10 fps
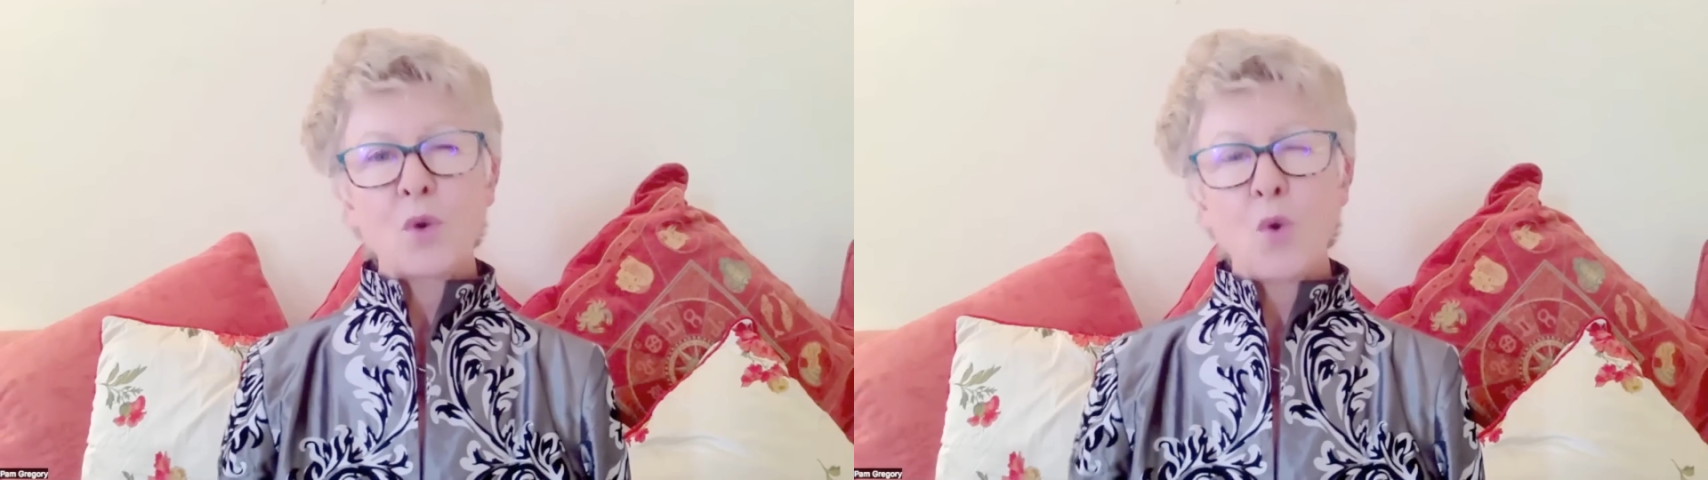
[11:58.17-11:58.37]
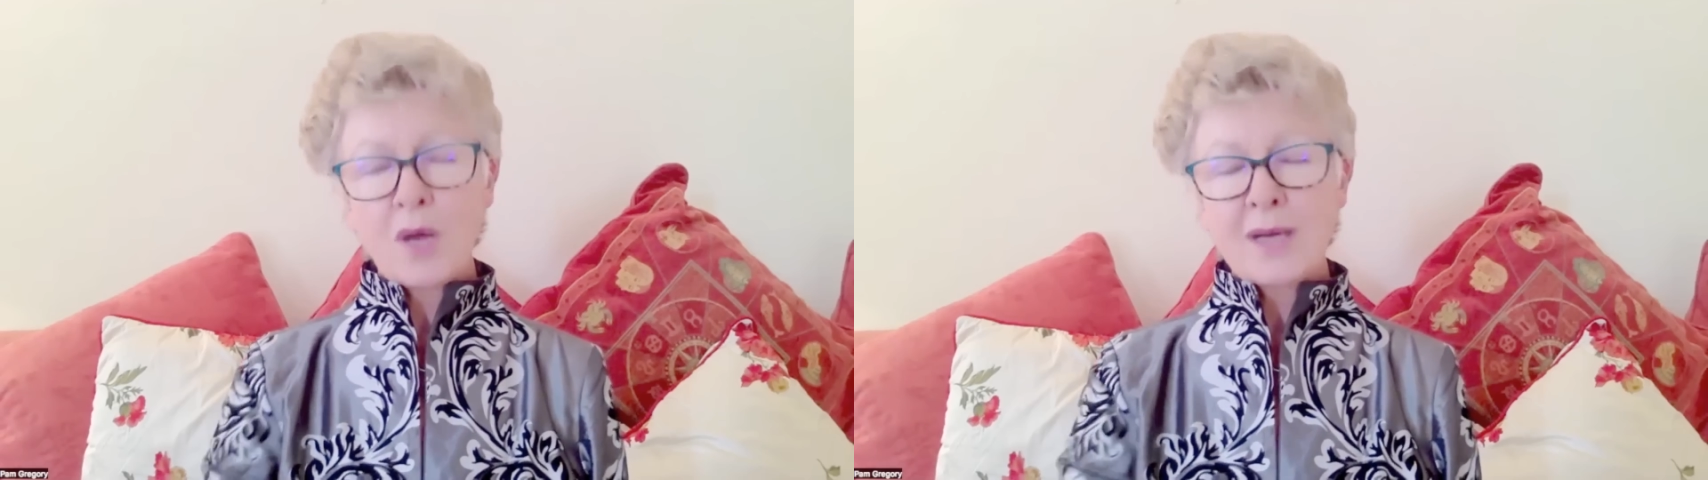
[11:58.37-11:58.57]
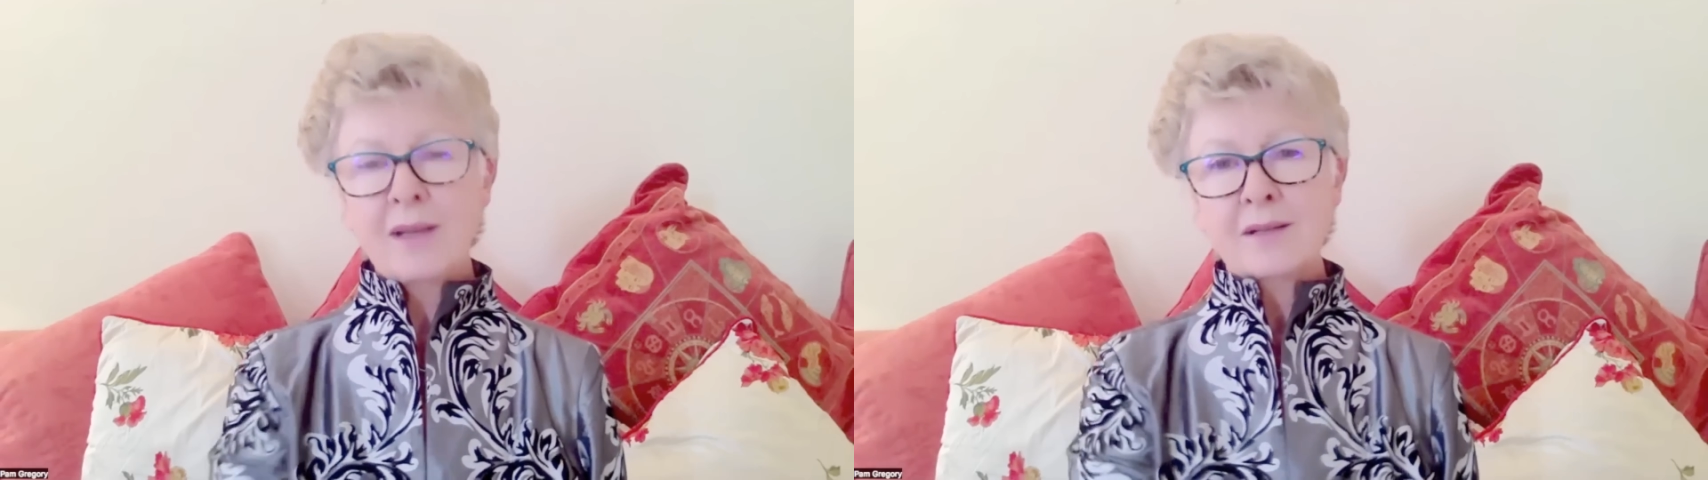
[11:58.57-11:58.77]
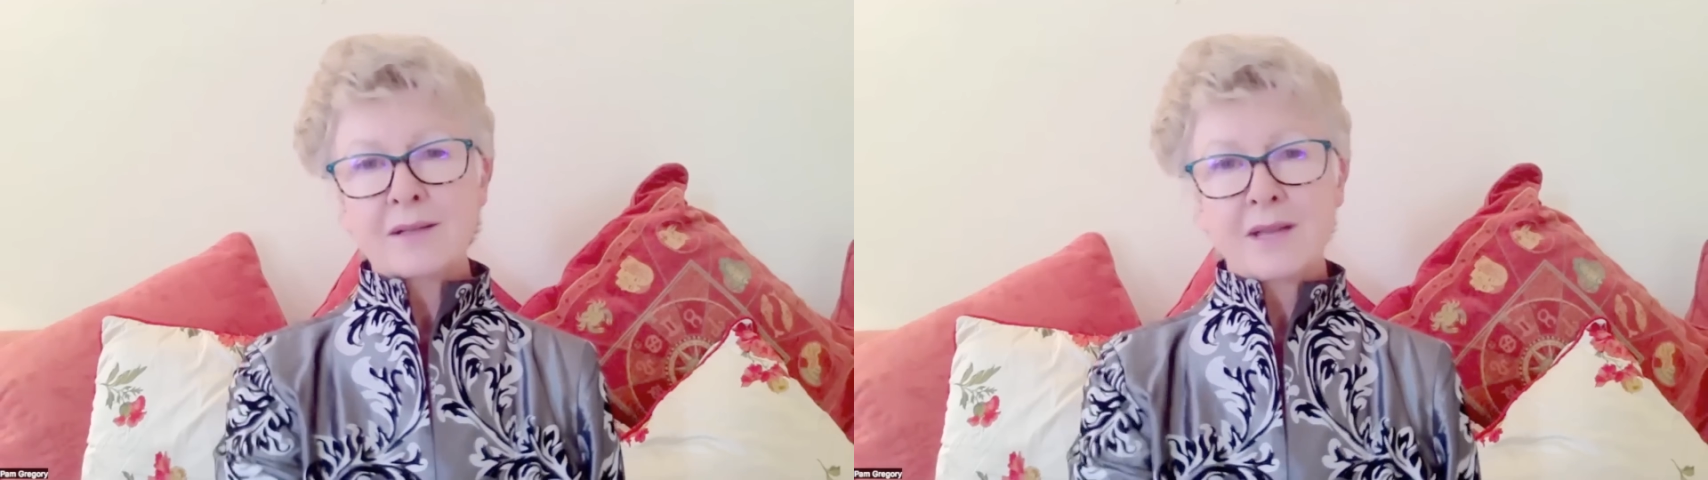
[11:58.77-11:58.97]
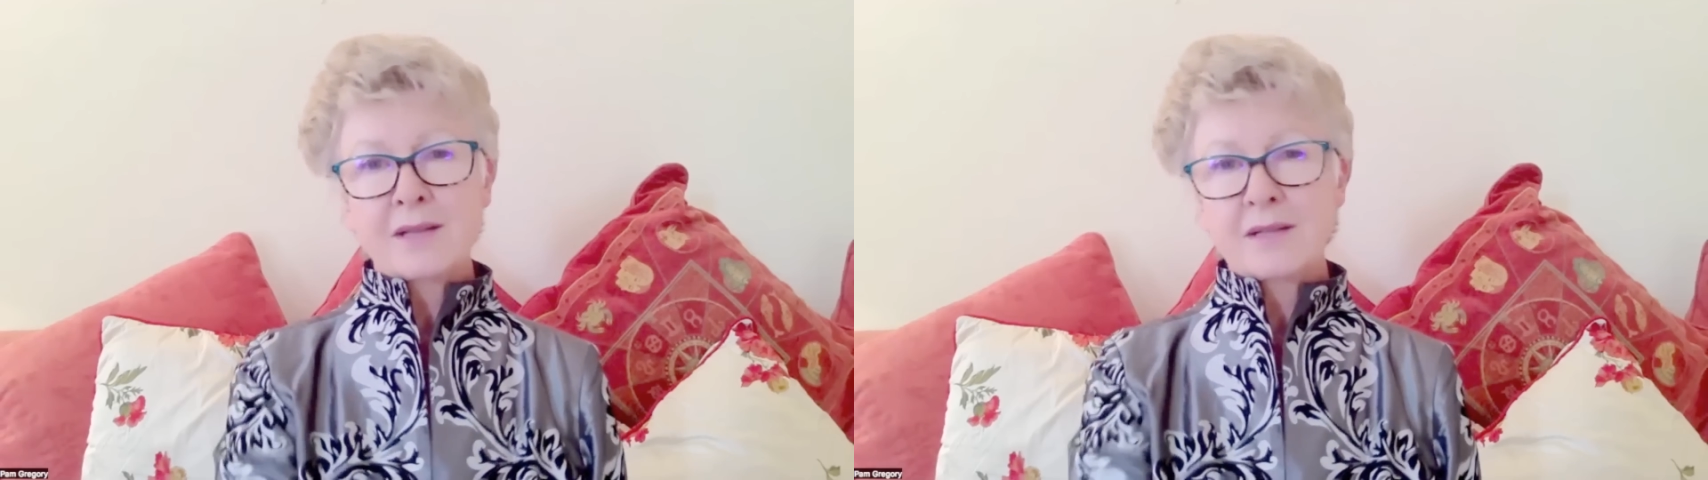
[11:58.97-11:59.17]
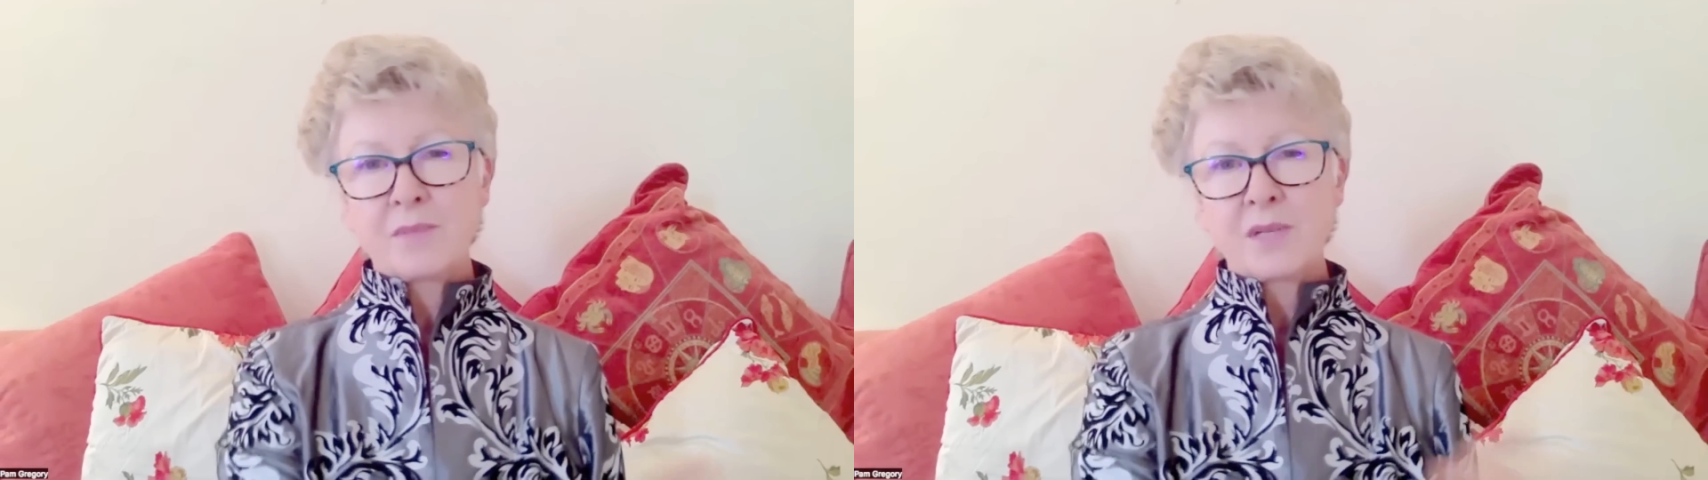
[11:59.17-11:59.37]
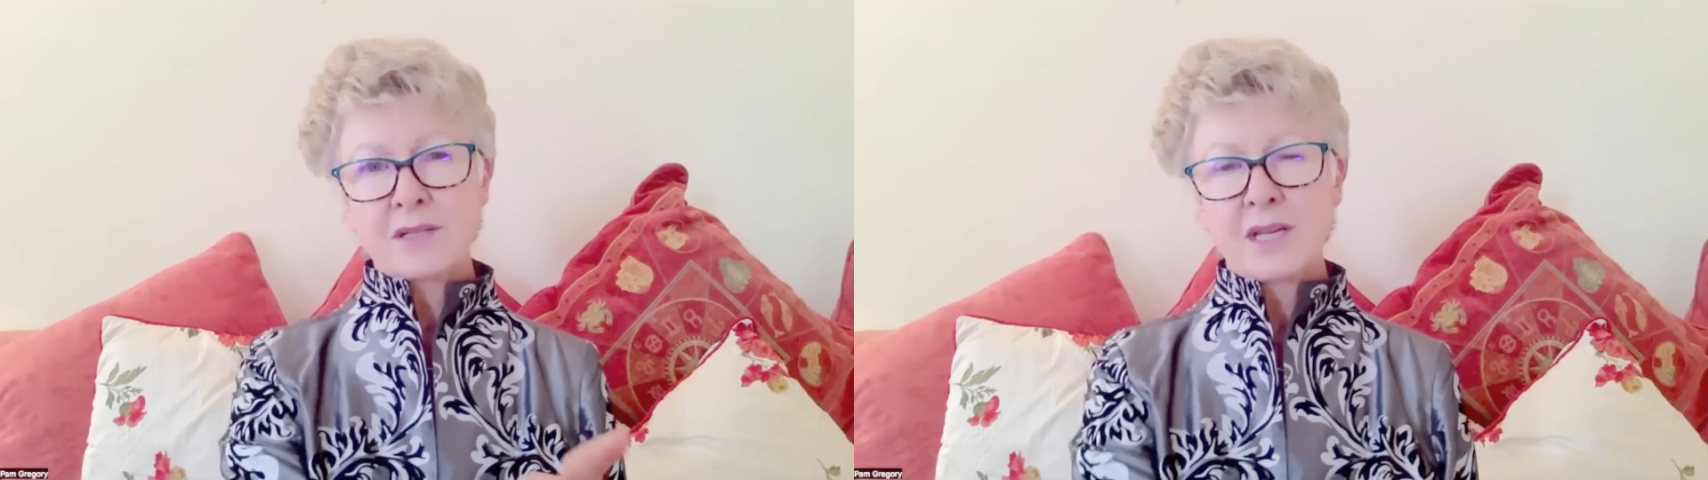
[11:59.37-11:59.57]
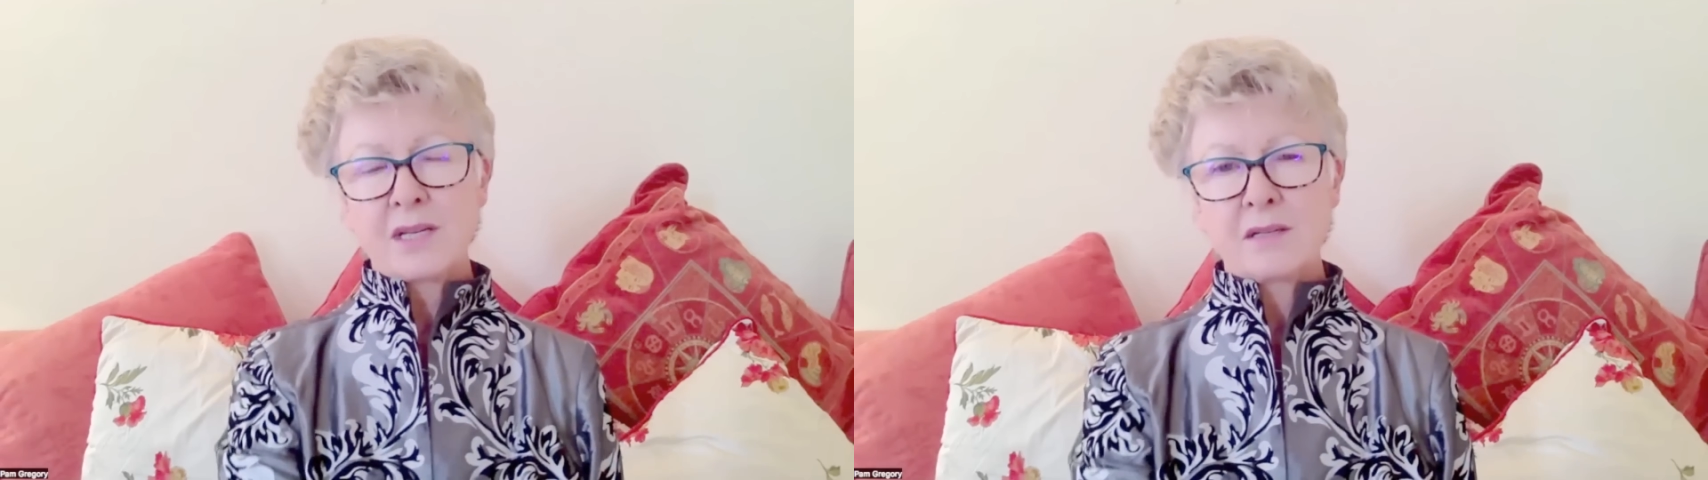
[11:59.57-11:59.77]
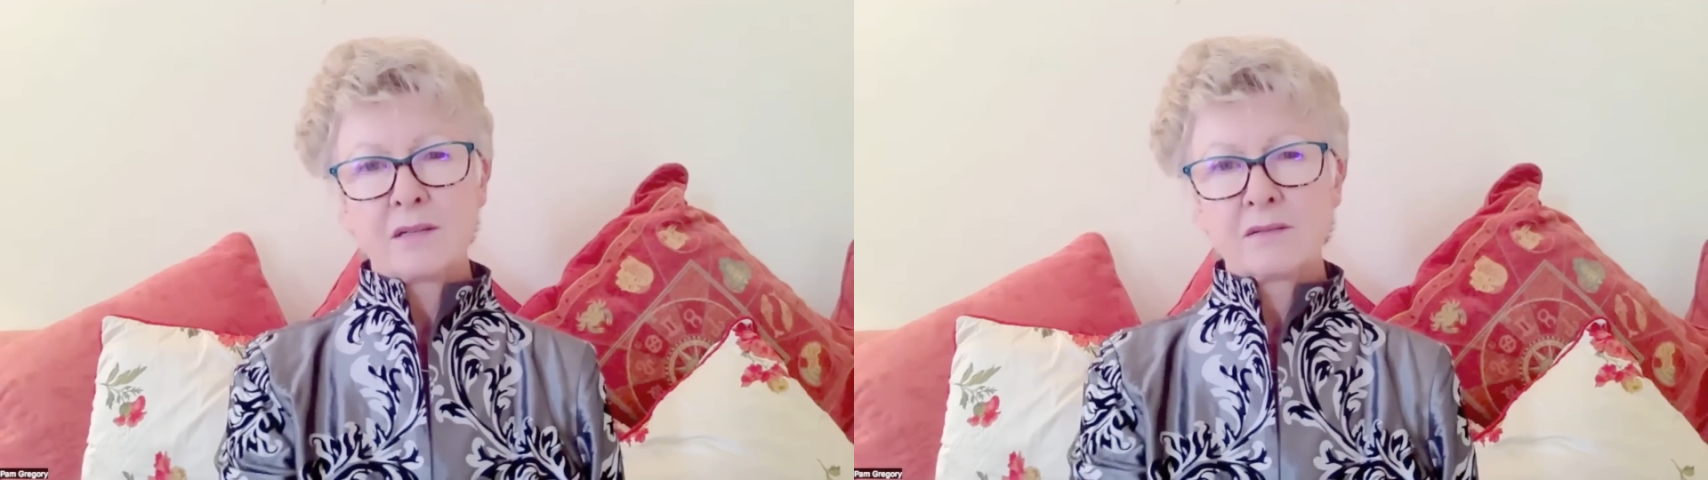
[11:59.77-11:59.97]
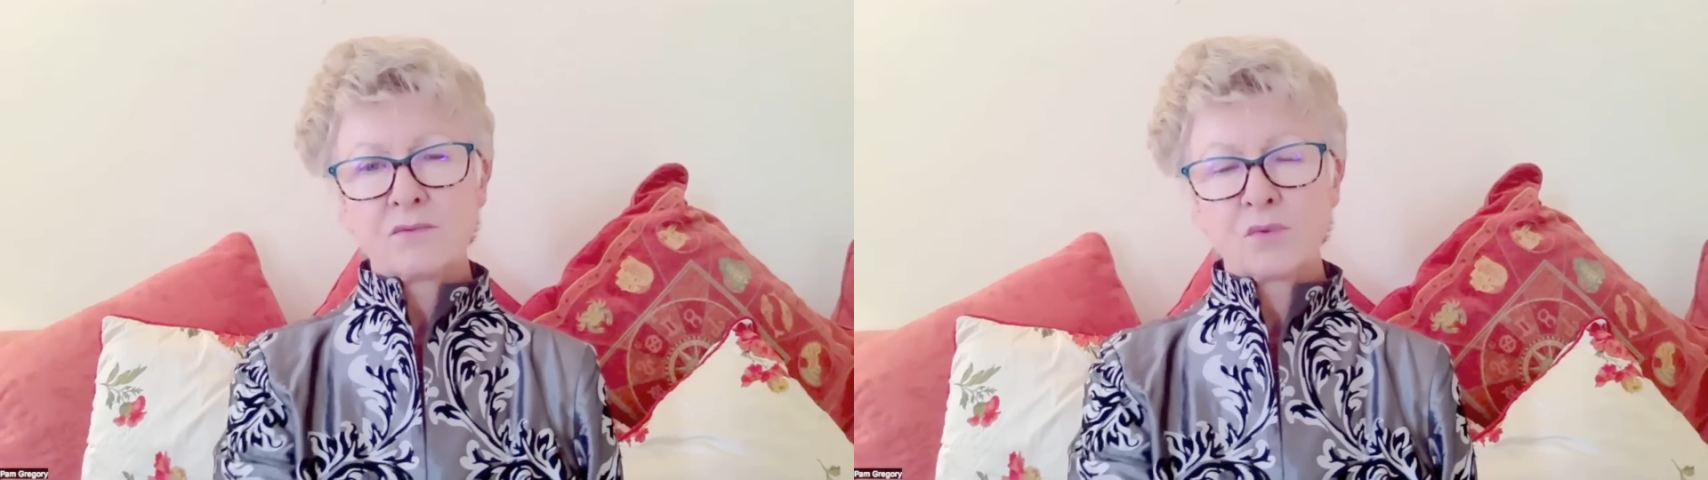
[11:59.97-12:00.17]
quite like Saturn, because
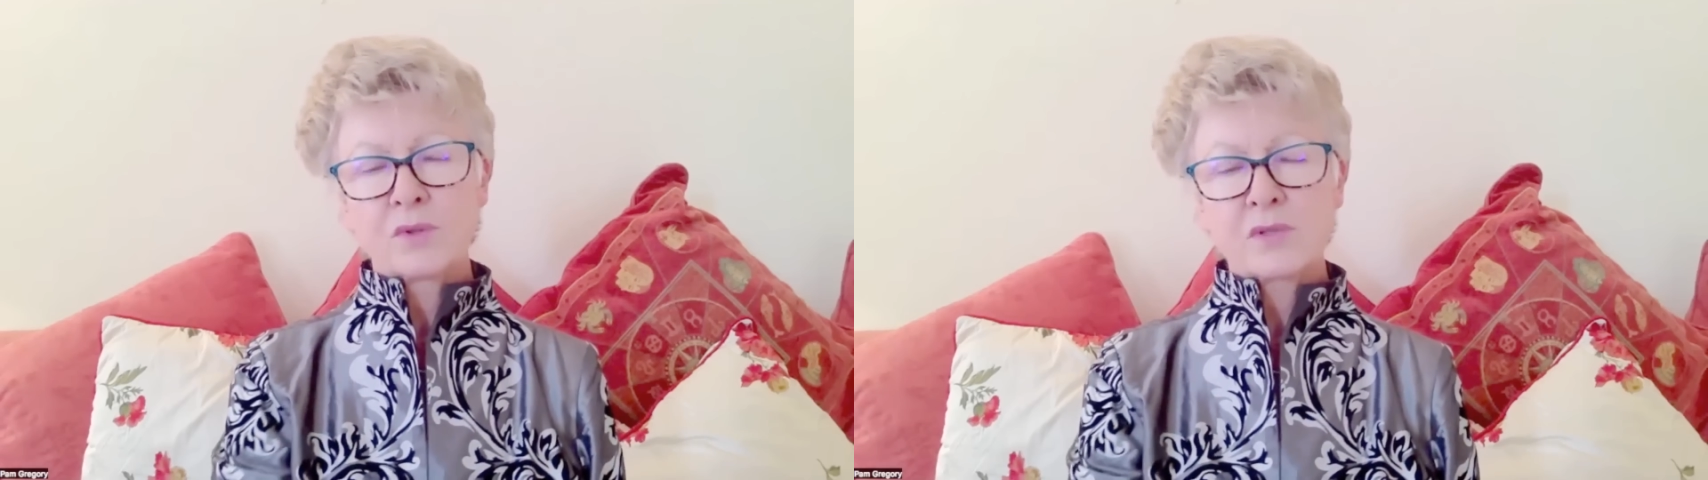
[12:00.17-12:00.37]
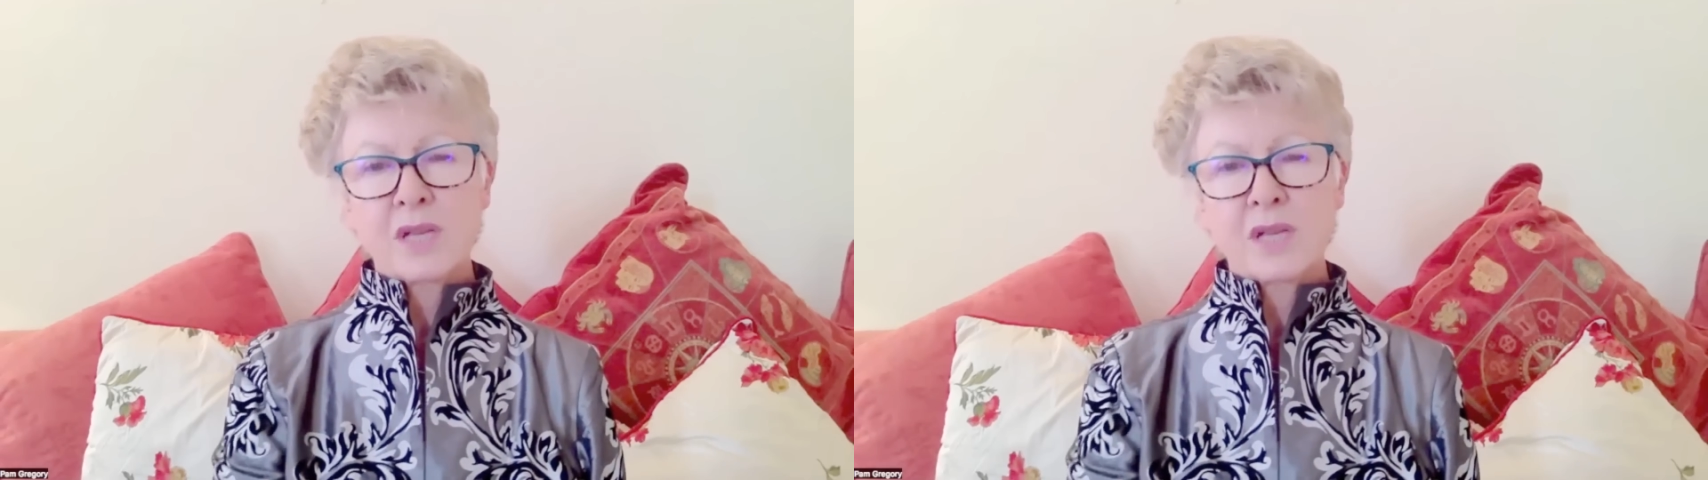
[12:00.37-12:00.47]
Saturn rules